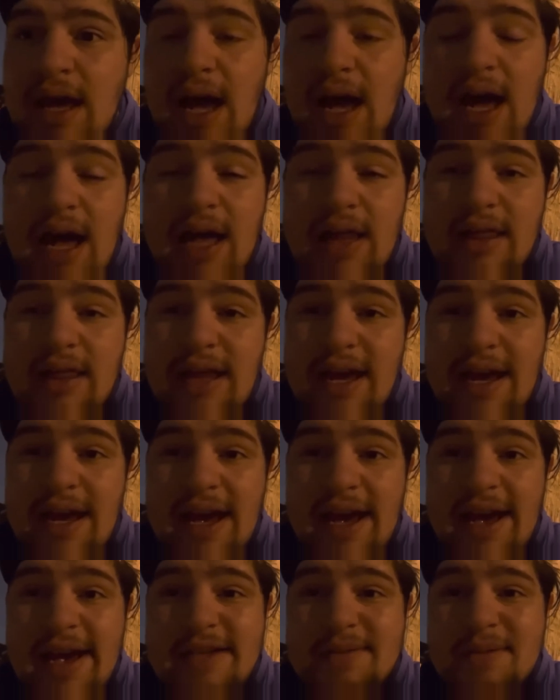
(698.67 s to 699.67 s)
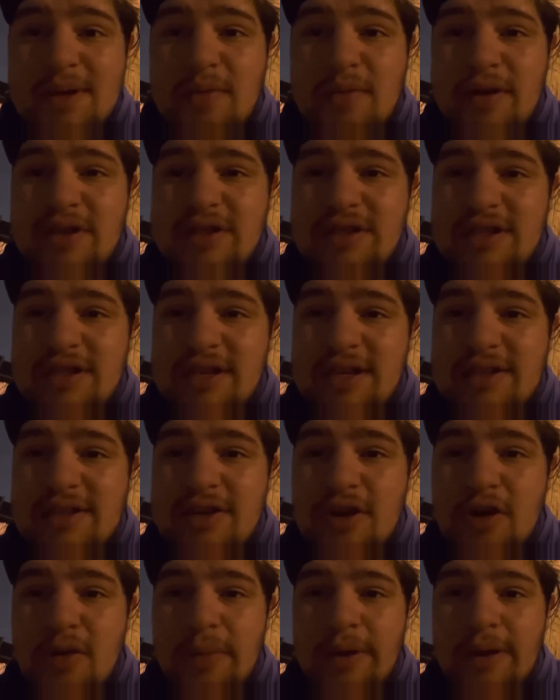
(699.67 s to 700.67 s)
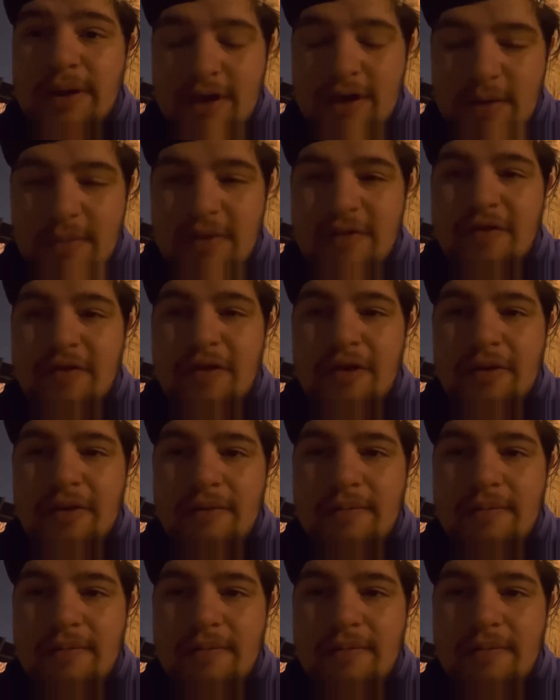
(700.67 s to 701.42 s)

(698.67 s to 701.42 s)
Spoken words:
Ask me any questions. Get to know me. It'll be fun.